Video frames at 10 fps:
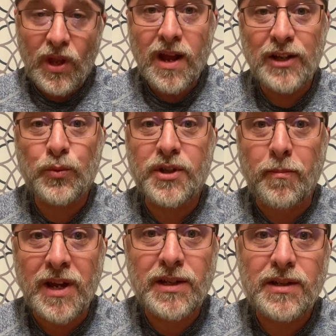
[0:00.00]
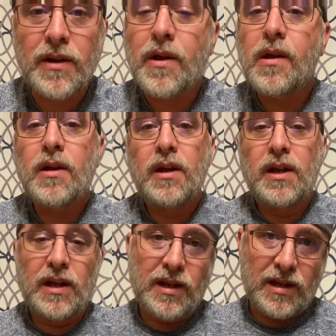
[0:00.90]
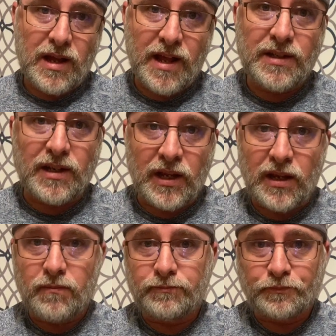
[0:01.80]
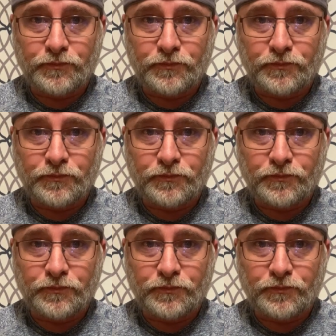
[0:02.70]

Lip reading: This one's a beast. Instant heat.